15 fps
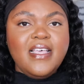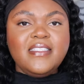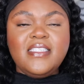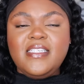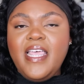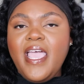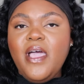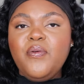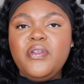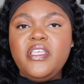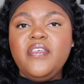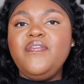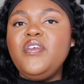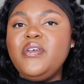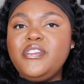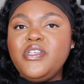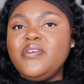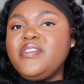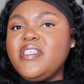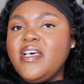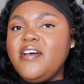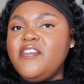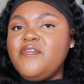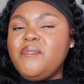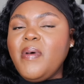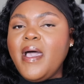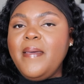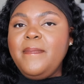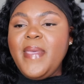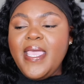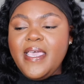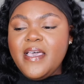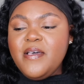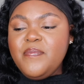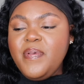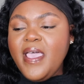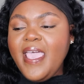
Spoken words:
Today, I want to give you a dose of my makeup